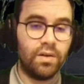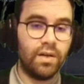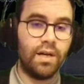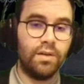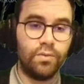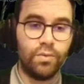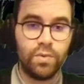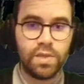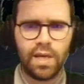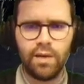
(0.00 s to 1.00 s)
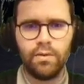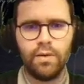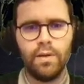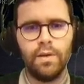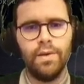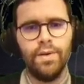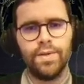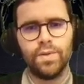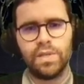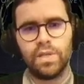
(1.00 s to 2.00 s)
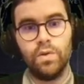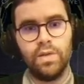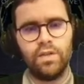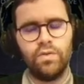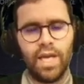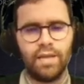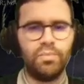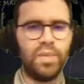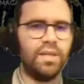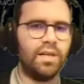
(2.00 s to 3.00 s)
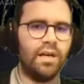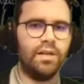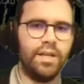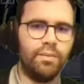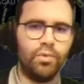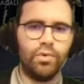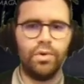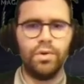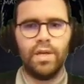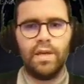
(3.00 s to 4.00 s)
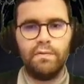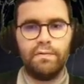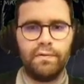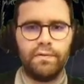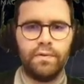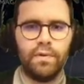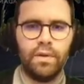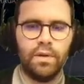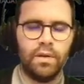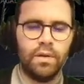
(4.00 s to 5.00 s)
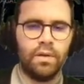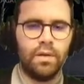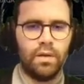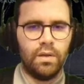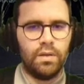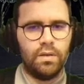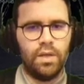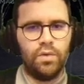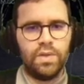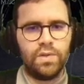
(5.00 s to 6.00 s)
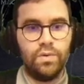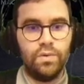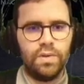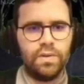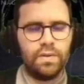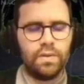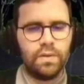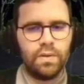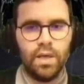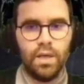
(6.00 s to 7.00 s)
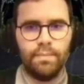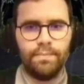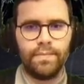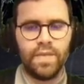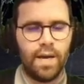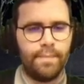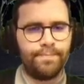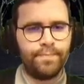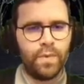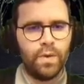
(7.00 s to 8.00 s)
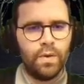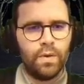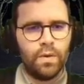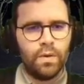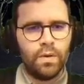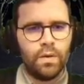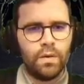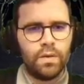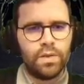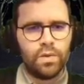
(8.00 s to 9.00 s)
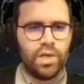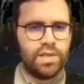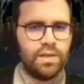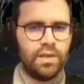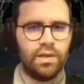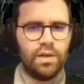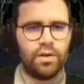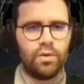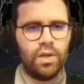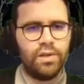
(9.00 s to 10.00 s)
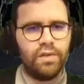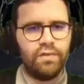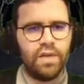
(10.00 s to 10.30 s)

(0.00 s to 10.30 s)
card's roots now. So it's good that you can't play the card anymore if the unit's rooted. Yeah. So another quality of life